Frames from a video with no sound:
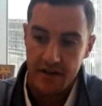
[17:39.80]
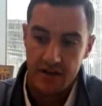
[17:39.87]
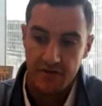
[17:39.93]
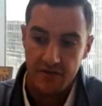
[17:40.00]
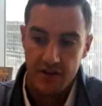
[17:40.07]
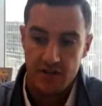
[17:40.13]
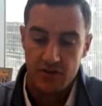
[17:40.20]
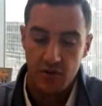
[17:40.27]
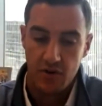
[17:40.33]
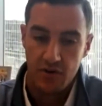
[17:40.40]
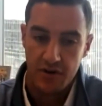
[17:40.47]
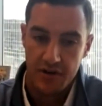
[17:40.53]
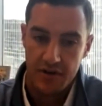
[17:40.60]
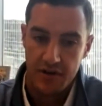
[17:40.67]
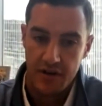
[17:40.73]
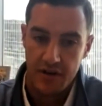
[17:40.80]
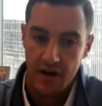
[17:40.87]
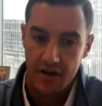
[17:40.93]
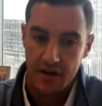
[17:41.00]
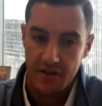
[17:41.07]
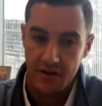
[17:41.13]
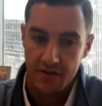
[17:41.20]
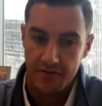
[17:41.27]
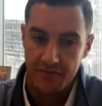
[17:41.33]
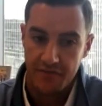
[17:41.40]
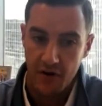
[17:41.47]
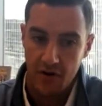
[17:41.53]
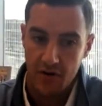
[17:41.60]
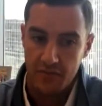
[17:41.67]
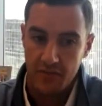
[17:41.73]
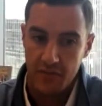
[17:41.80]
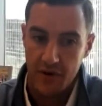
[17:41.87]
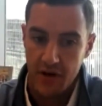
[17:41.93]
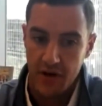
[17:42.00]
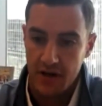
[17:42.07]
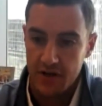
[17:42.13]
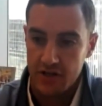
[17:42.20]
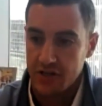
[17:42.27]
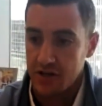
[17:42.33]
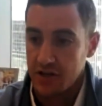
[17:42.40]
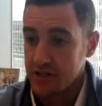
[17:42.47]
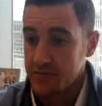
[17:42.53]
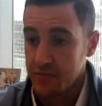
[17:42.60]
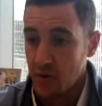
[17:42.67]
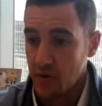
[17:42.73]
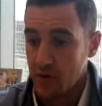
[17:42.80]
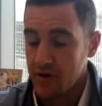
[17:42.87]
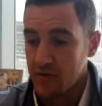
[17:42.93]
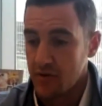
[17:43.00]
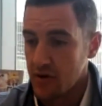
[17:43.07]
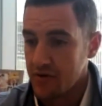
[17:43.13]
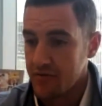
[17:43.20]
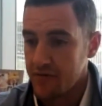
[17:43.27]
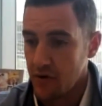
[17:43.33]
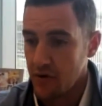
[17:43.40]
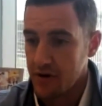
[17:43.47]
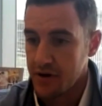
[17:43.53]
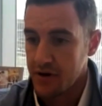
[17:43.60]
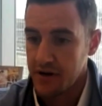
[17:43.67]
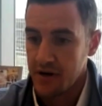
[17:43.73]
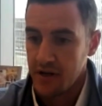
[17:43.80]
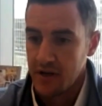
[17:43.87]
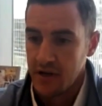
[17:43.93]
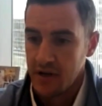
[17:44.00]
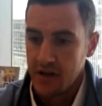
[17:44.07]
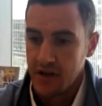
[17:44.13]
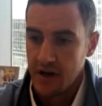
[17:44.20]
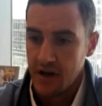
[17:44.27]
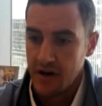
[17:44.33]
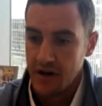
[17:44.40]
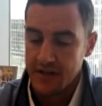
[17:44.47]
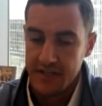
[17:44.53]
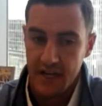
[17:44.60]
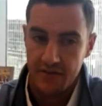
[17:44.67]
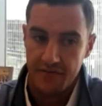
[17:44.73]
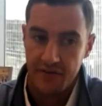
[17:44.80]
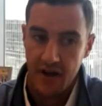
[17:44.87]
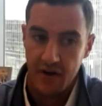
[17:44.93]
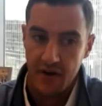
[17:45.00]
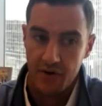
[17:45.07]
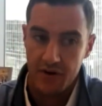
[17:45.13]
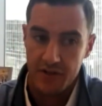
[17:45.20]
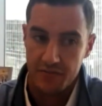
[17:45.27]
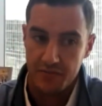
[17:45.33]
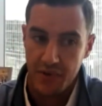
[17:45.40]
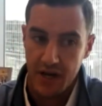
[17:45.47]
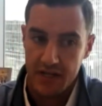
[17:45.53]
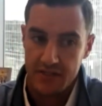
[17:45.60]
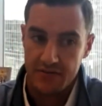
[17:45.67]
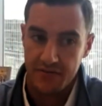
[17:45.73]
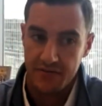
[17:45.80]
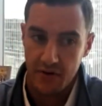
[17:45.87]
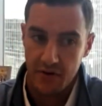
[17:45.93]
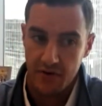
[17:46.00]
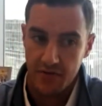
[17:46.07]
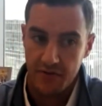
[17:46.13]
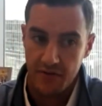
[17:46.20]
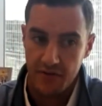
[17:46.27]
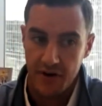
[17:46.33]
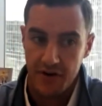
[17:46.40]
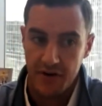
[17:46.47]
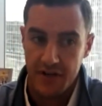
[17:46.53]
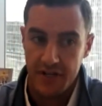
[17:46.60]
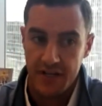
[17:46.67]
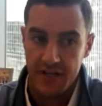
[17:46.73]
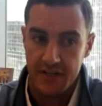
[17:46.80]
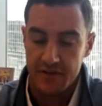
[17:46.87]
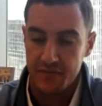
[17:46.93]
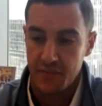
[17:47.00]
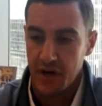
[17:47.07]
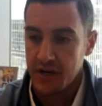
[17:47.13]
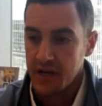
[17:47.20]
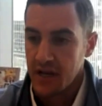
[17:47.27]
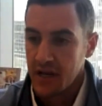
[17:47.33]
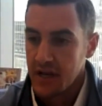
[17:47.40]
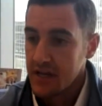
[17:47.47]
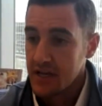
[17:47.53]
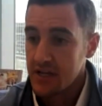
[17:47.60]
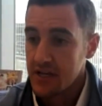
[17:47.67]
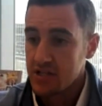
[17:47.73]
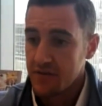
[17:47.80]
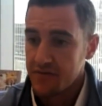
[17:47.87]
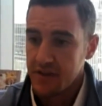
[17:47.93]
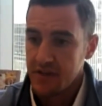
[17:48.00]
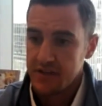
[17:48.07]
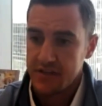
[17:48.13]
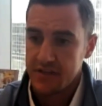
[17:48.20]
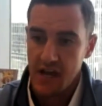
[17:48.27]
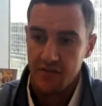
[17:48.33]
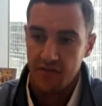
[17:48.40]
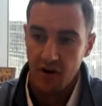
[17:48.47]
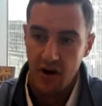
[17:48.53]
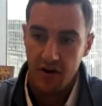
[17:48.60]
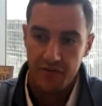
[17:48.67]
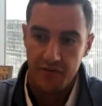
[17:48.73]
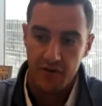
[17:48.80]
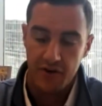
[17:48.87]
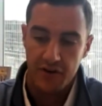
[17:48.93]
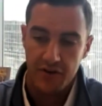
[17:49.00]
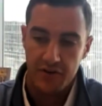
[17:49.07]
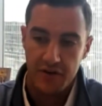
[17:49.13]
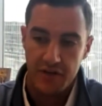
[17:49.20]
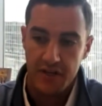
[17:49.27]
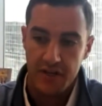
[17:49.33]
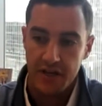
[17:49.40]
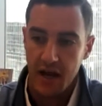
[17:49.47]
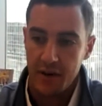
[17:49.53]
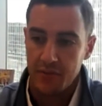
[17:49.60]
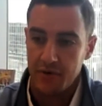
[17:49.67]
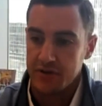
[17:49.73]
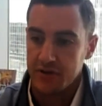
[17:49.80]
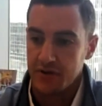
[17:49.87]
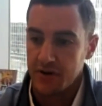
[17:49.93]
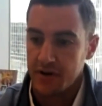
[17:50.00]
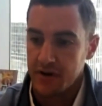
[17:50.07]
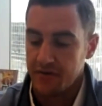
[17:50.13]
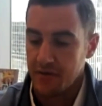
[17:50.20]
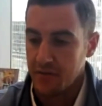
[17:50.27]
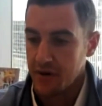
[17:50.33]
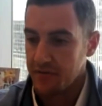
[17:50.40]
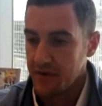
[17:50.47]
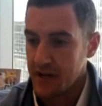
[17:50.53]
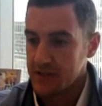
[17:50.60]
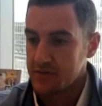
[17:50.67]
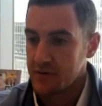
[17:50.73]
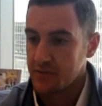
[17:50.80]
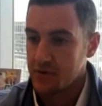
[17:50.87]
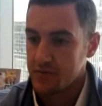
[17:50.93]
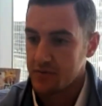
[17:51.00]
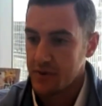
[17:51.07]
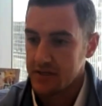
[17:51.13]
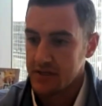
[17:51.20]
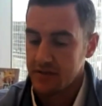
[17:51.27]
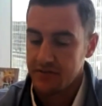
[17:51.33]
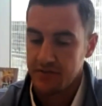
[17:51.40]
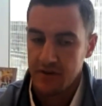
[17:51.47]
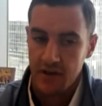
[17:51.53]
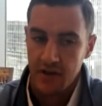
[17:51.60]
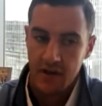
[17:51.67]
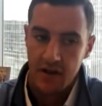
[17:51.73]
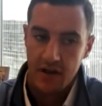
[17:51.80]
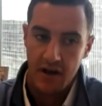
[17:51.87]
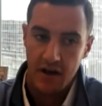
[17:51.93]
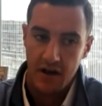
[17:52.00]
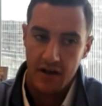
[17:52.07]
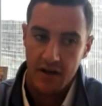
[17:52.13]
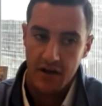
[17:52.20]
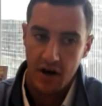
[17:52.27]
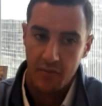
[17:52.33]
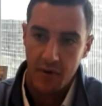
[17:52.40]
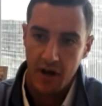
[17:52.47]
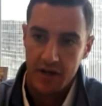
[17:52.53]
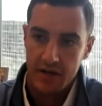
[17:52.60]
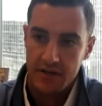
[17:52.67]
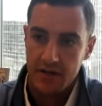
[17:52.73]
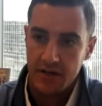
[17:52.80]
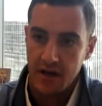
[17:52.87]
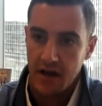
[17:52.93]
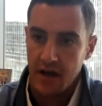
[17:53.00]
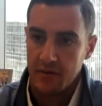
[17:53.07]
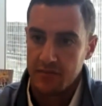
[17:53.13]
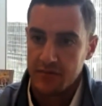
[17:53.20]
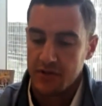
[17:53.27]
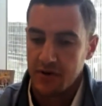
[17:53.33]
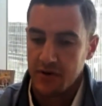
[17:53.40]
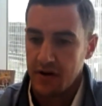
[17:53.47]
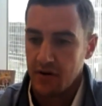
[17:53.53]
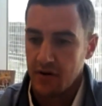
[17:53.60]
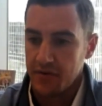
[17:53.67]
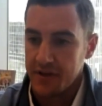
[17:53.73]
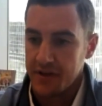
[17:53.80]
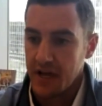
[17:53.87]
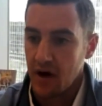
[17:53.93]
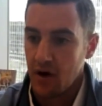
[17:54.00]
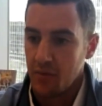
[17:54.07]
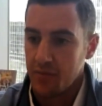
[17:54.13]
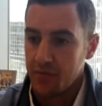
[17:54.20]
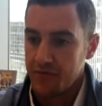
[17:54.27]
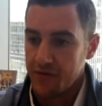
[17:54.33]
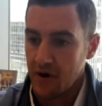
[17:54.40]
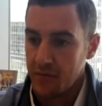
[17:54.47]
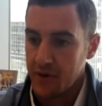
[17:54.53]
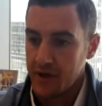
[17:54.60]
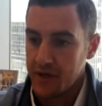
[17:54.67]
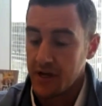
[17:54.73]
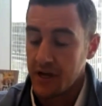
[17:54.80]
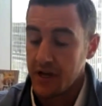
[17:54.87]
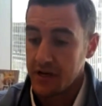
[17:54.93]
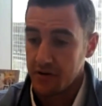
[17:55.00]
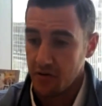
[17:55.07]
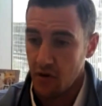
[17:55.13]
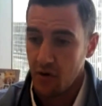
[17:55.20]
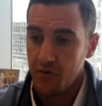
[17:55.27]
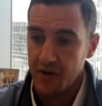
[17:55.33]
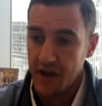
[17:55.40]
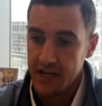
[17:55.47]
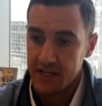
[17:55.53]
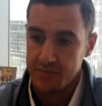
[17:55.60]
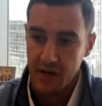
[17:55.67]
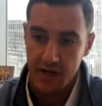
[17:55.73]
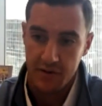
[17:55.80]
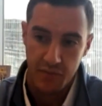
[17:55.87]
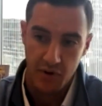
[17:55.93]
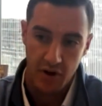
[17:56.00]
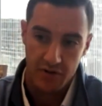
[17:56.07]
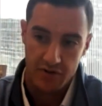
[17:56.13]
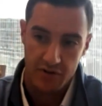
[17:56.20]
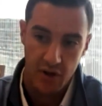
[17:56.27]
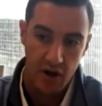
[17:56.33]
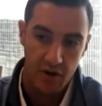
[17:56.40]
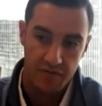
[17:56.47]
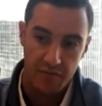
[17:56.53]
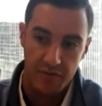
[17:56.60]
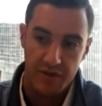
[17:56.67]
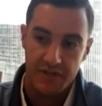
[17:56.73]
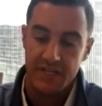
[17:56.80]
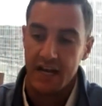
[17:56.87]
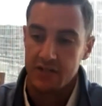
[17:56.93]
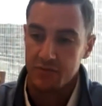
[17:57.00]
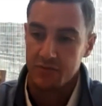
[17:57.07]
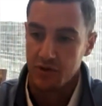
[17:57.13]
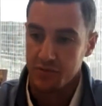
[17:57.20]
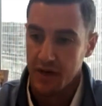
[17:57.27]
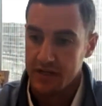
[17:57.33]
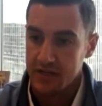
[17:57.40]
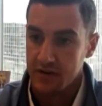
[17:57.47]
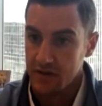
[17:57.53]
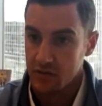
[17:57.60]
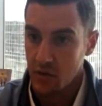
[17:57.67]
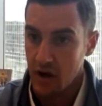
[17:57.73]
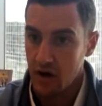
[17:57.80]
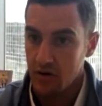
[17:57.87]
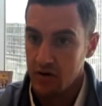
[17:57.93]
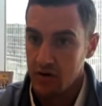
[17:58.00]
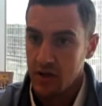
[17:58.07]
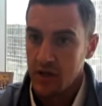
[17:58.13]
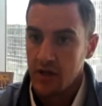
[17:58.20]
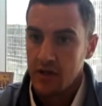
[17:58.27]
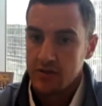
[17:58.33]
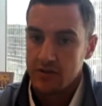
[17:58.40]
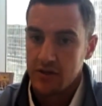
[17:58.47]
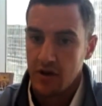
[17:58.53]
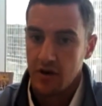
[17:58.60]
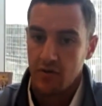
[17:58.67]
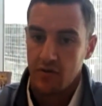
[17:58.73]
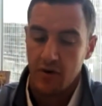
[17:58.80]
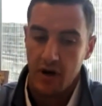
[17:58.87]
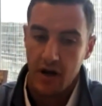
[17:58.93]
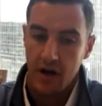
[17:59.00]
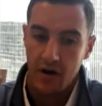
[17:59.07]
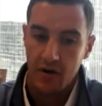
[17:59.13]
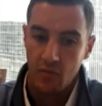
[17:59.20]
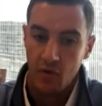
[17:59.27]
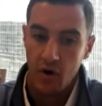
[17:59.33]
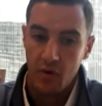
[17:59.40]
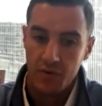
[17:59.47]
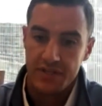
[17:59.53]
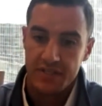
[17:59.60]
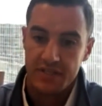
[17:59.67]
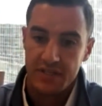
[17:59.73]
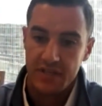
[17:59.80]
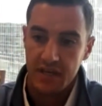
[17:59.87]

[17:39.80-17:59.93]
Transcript: individual and their firm should explore and look for and identify what is best for their needs. But each of these kind of offer a unique opportunity from an investment perspective in our mind to not only help from a growth aspect, but also help from a tax perspective as well. So what we